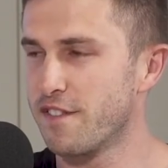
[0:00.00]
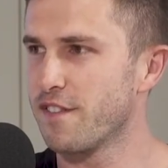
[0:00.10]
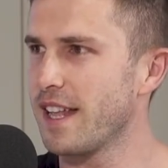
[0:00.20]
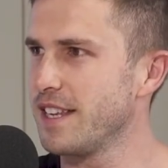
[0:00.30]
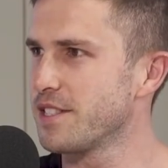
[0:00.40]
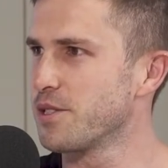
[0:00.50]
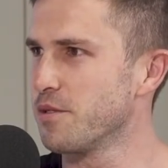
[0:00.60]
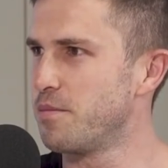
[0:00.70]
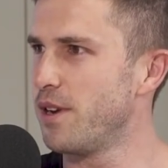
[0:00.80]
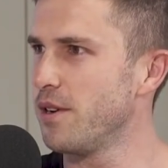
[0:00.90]
flattening
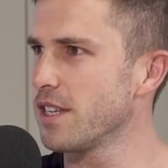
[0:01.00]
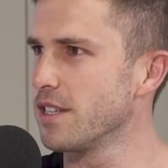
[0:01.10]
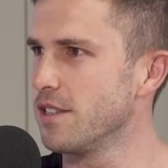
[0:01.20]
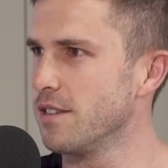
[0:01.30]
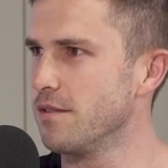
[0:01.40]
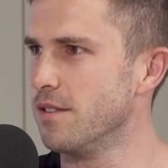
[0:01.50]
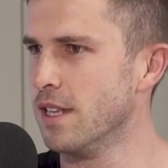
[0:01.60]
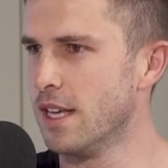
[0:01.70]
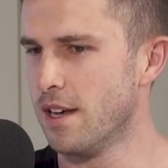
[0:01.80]
sort of period because you